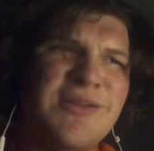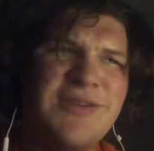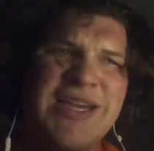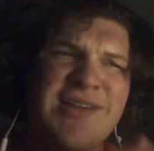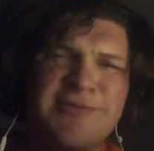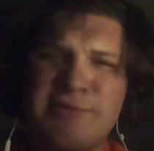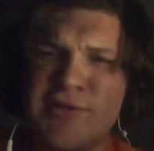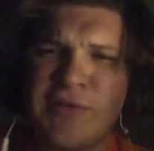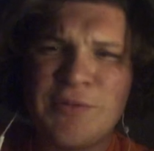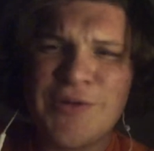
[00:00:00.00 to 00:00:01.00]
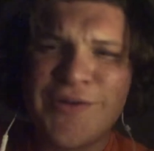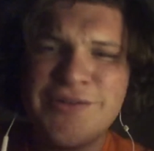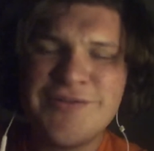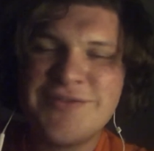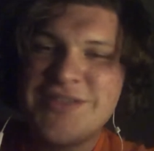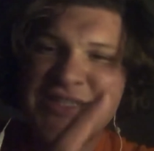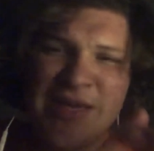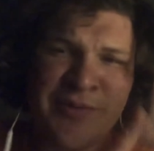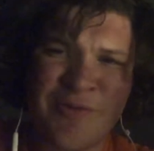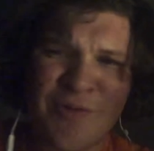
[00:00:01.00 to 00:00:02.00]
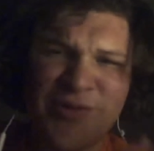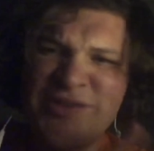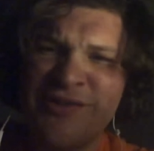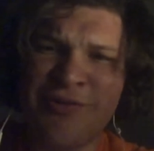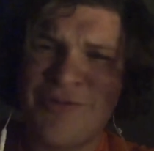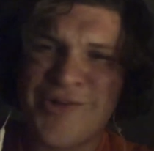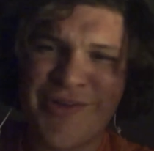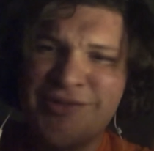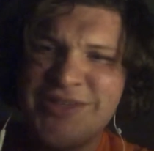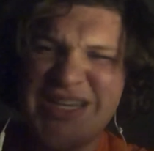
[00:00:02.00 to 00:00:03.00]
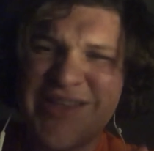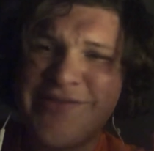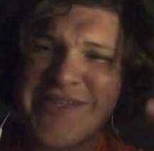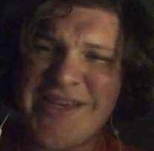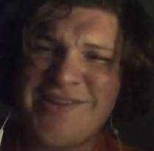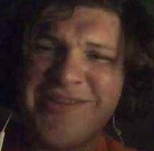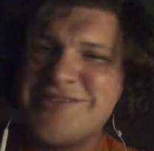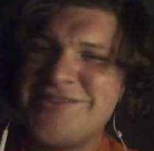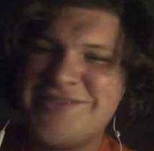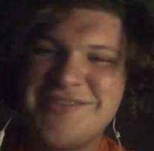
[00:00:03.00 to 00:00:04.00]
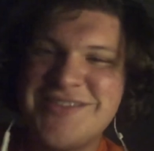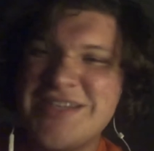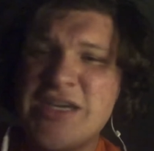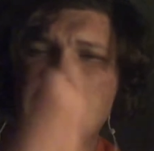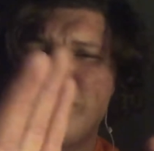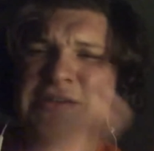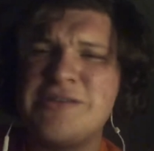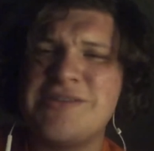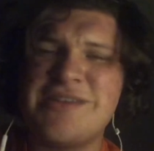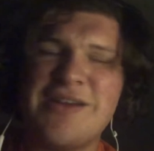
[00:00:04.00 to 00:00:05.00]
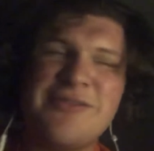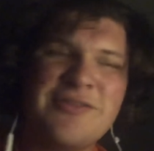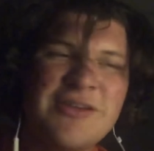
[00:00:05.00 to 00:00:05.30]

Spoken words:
California roll, salmon roll, tuna roll, yellowtail, all the good stuff.